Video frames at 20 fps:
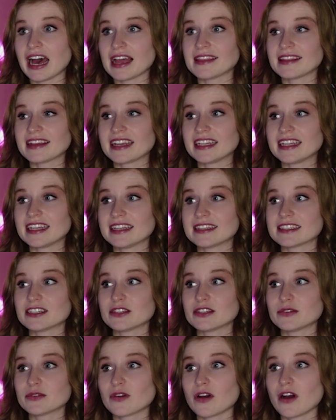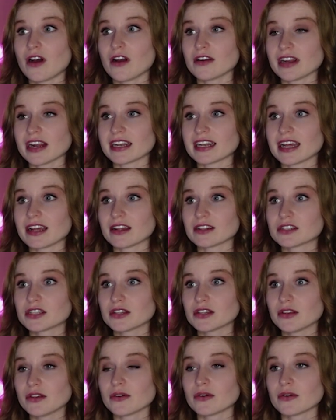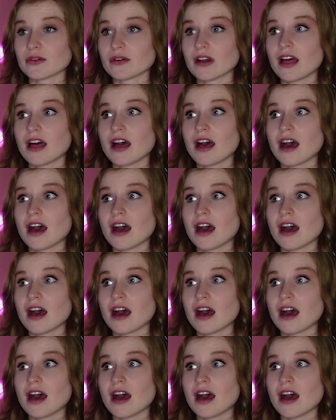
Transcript: I think he needs a new car right now, too.